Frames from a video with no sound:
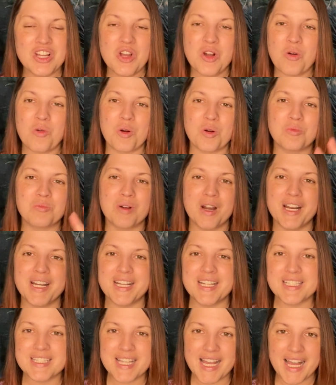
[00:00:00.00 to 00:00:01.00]
or
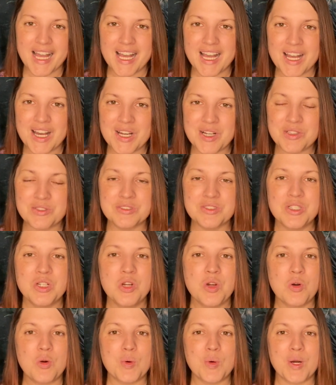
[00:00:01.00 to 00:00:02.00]
writing down
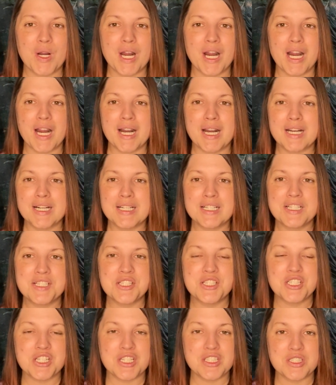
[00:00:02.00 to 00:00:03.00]
or
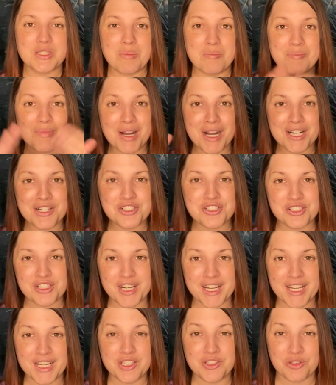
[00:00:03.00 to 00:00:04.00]
just a mantra
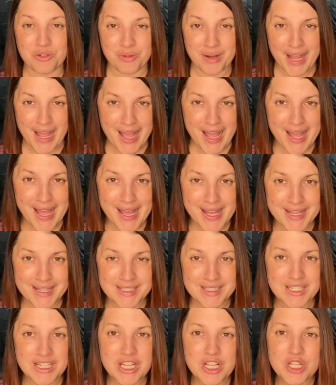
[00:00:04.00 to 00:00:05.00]
in your
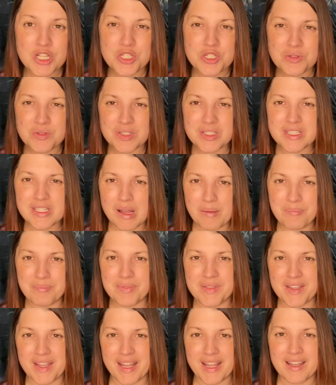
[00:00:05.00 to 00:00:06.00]
head. Do
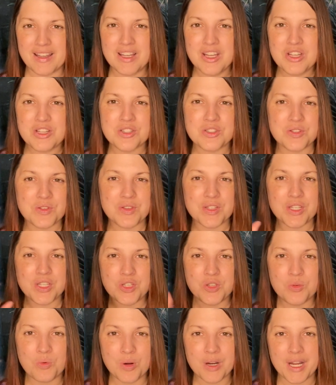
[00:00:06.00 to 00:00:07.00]
something so that
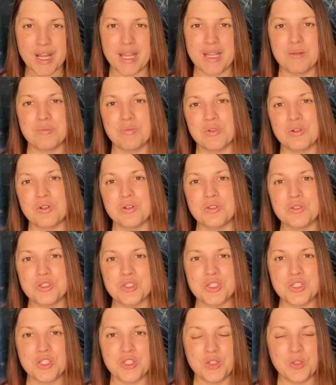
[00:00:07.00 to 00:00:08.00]
you're able
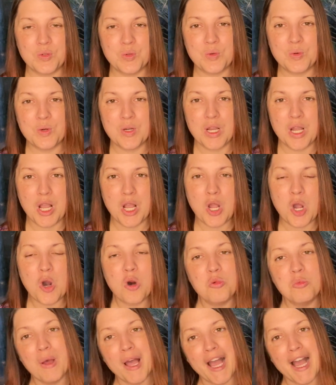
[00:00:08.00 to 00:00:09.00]
to go
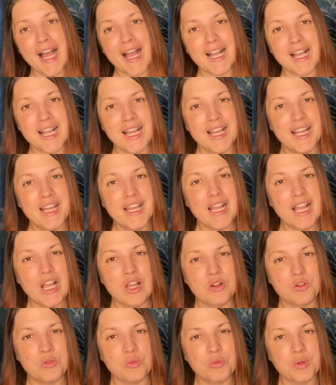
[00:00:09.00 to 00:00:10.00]
back
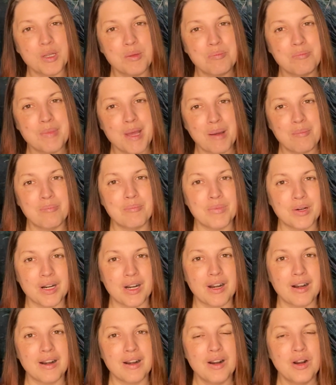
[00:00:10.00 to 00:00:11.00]
and
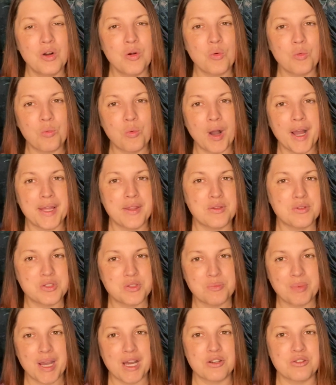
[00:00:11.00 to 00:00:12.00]
remember why those
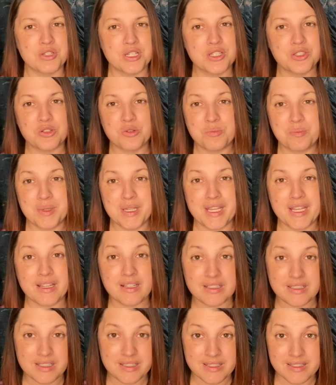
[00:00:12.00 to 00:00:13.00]
boundaries are being
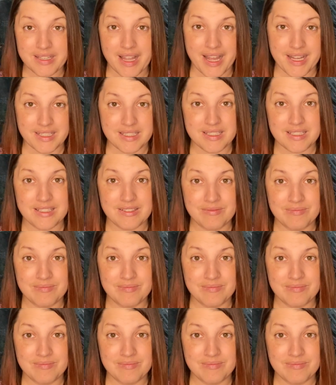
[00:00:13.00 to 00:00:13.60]
set.